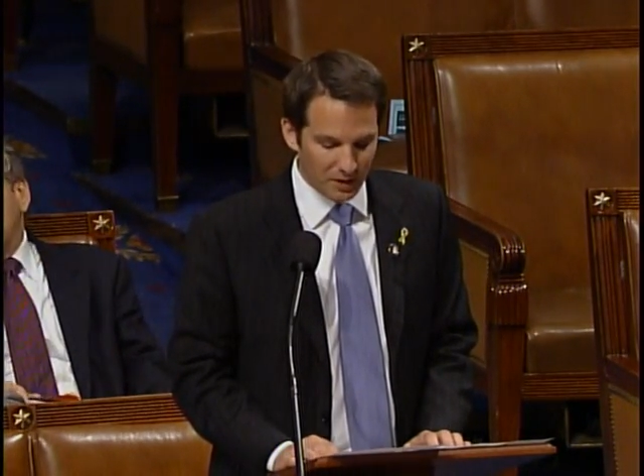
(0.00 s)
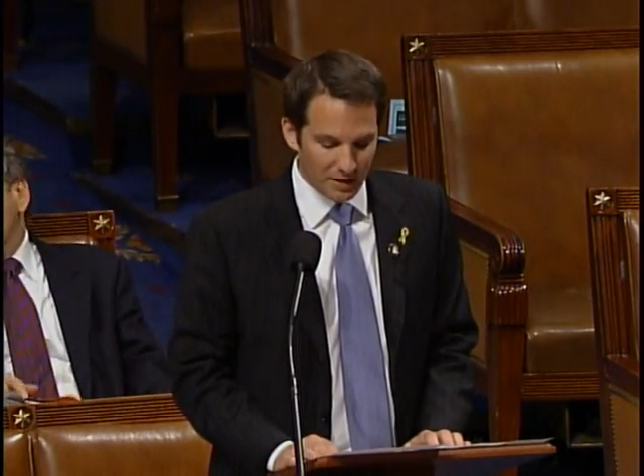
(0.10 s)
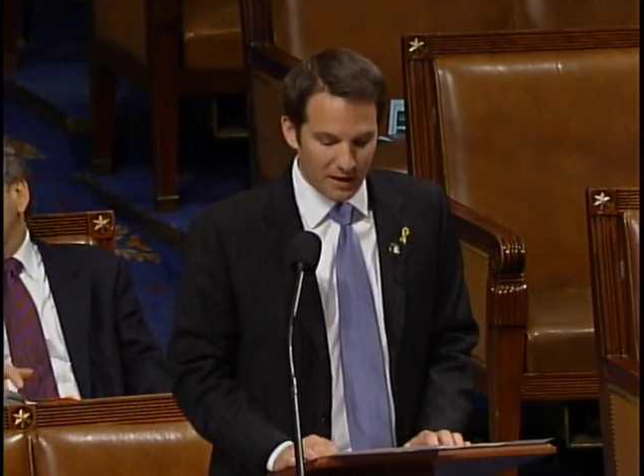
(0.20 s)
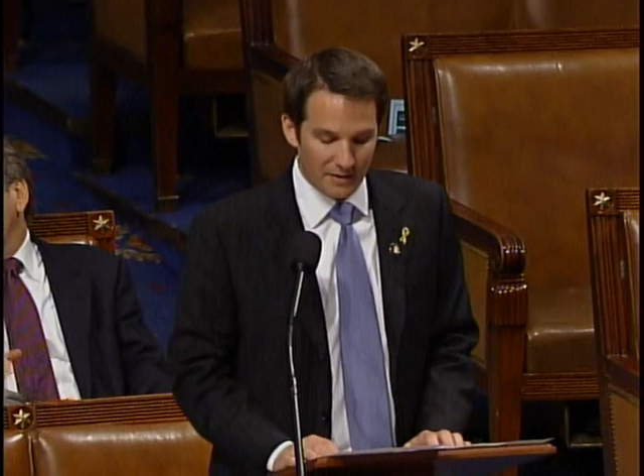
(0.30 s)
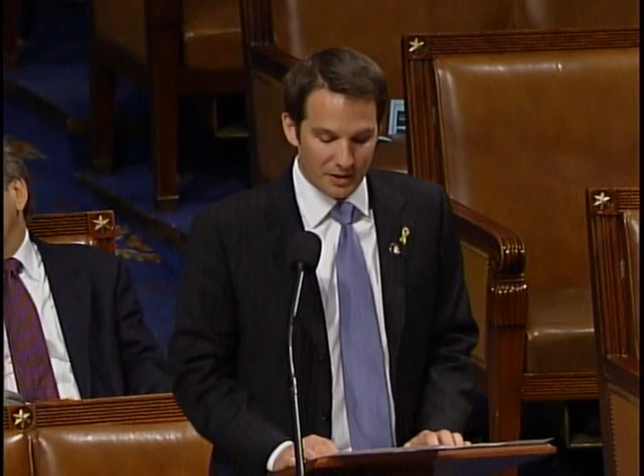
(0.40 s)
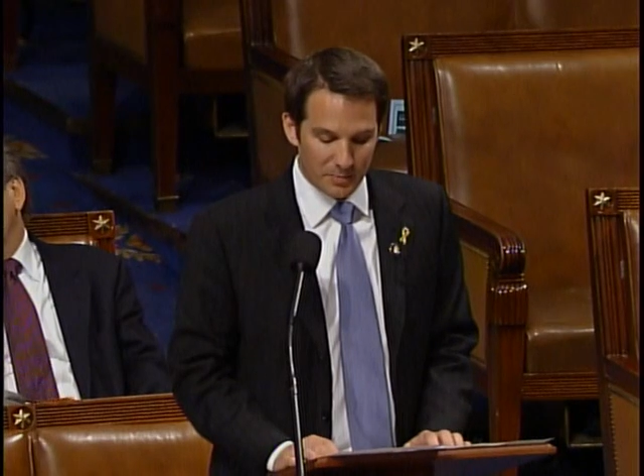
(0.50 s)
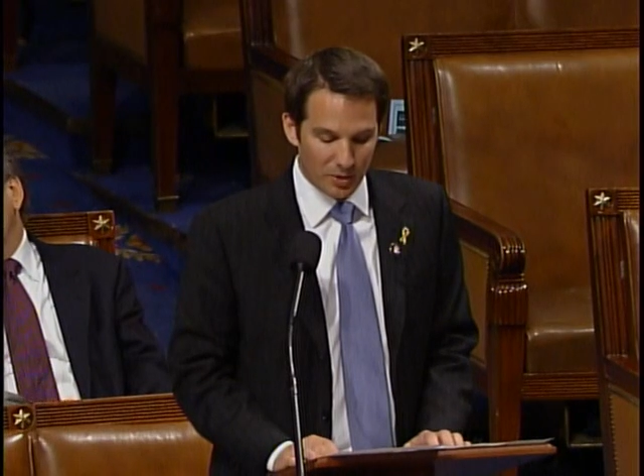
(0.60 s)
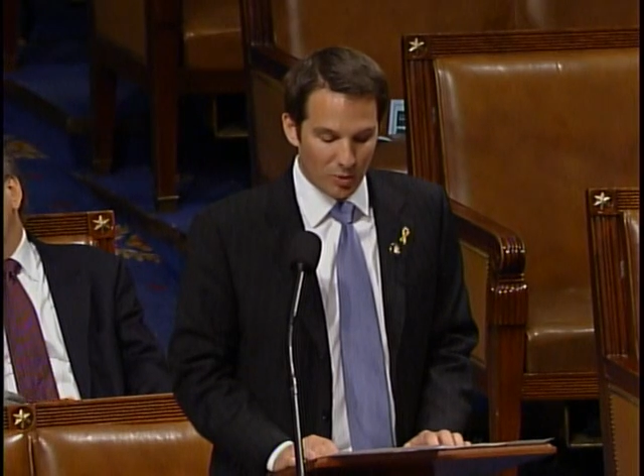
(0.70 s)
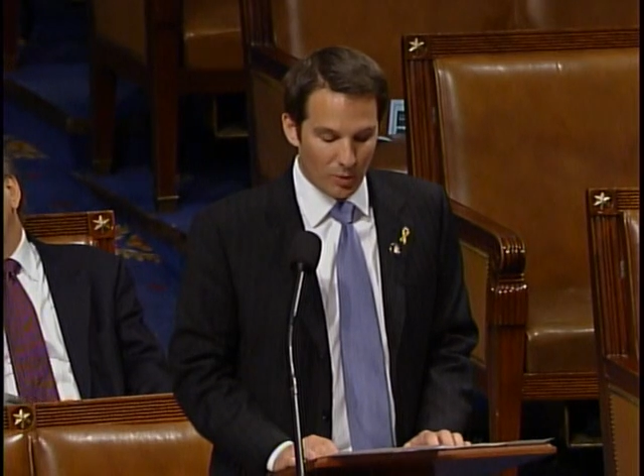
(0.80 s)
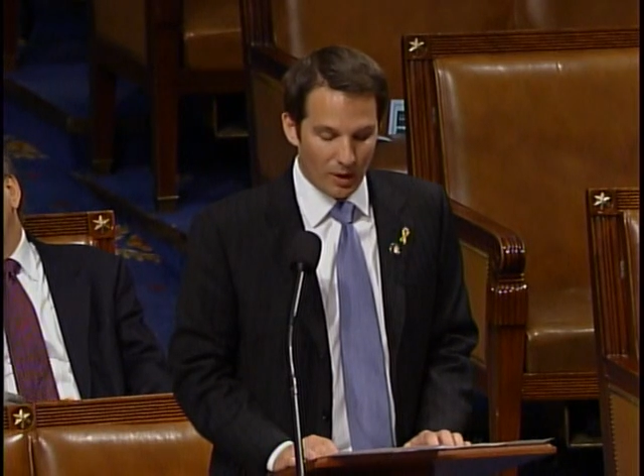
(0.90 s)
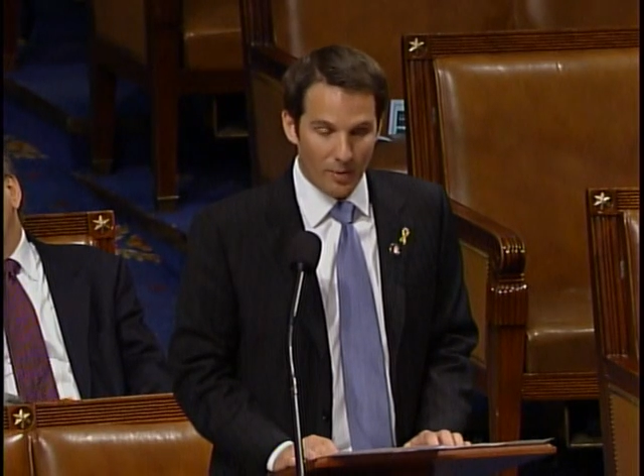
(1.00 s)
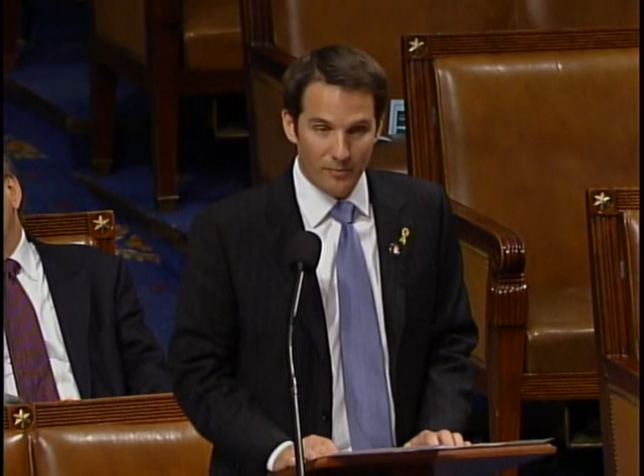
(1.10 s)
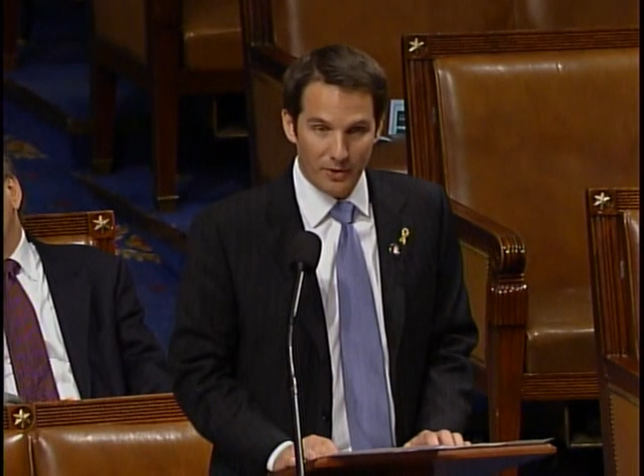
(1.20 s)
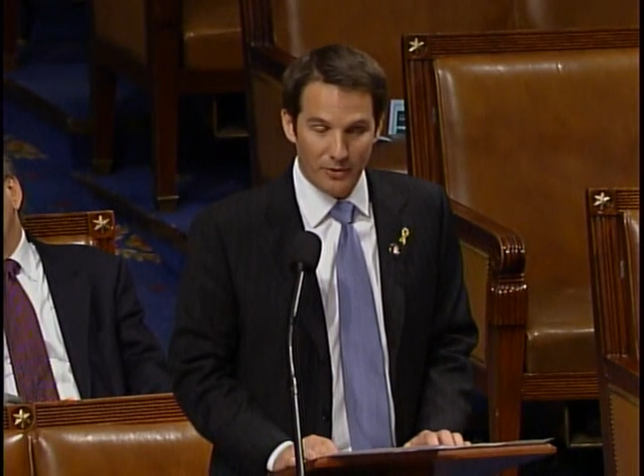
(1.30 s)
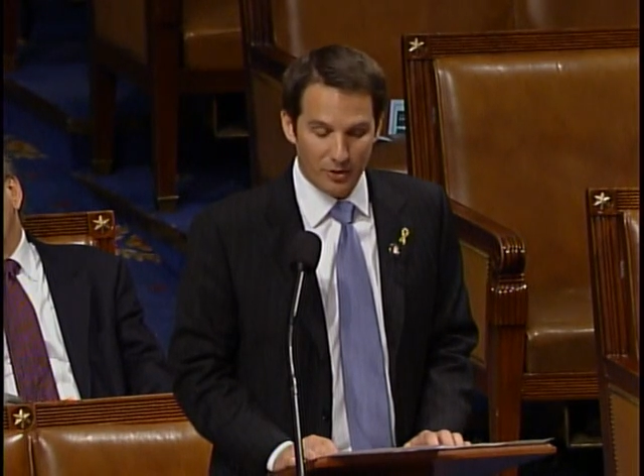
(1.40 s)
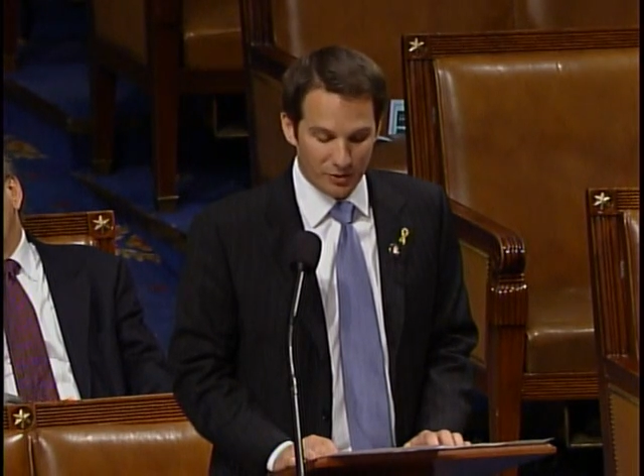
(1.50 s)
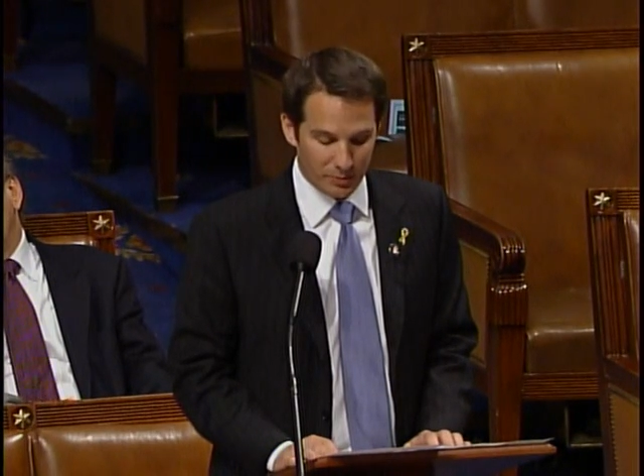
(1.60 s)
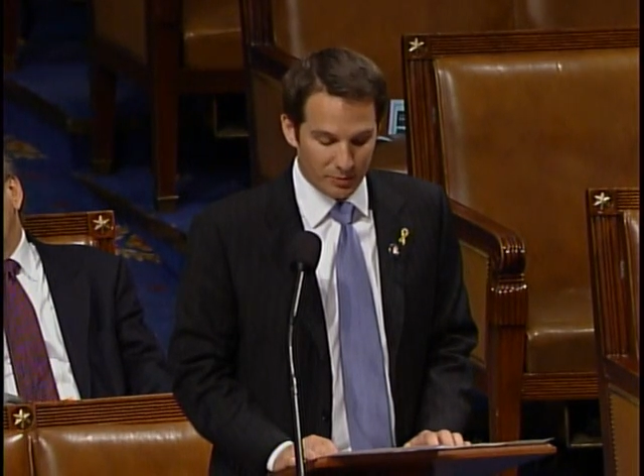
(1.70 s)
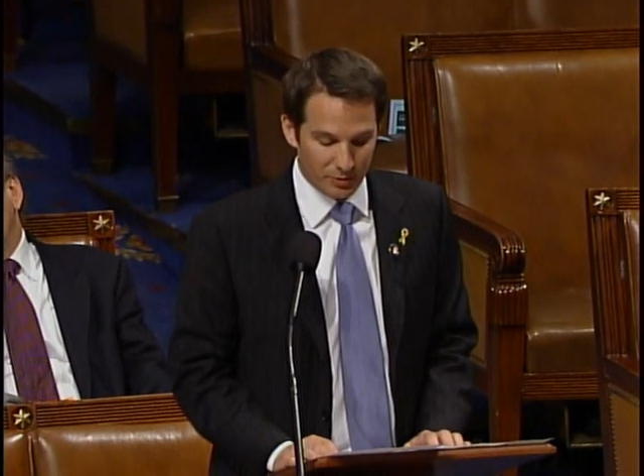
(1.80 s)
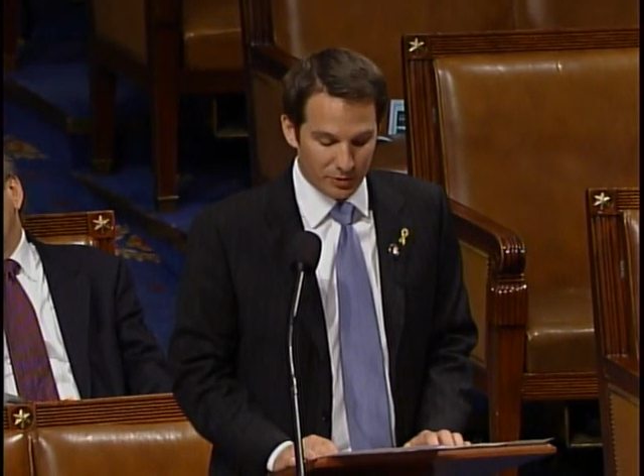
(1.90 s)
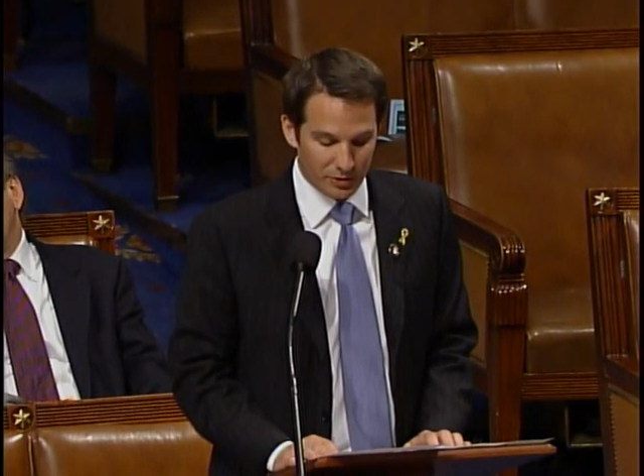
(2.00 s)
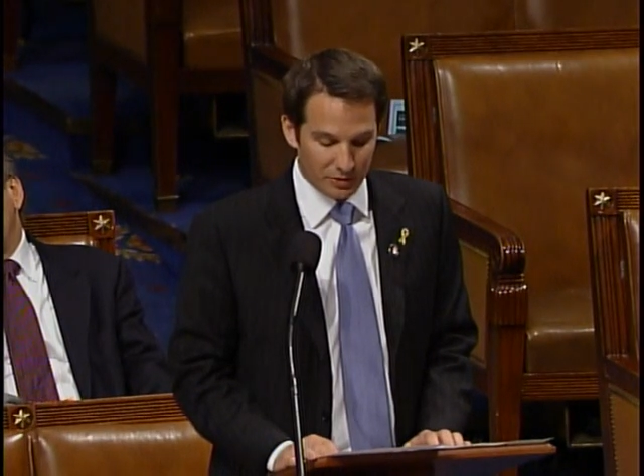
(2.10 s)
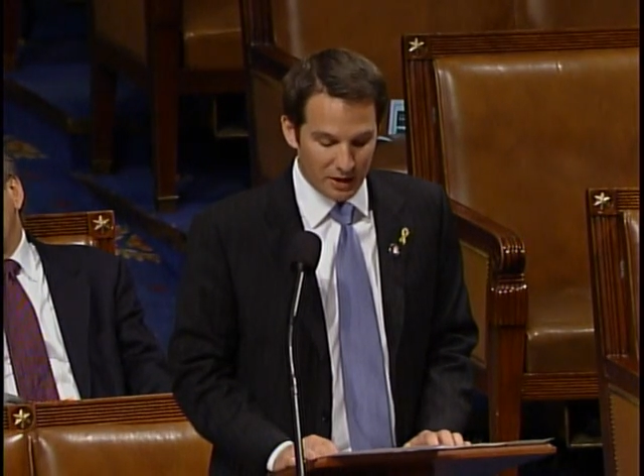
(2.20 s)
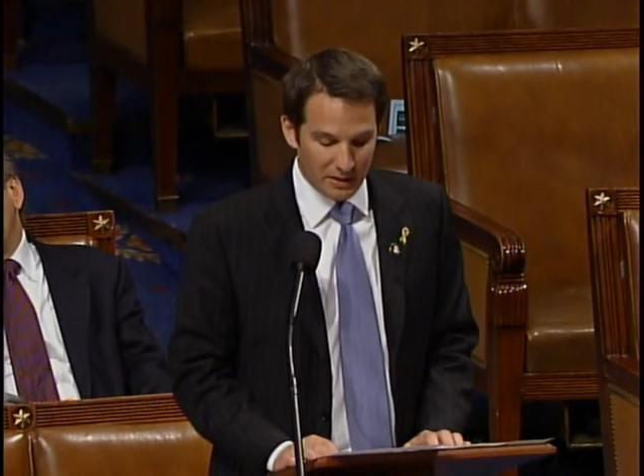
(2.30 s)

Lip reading: And this bill will help veteran entrepreneurs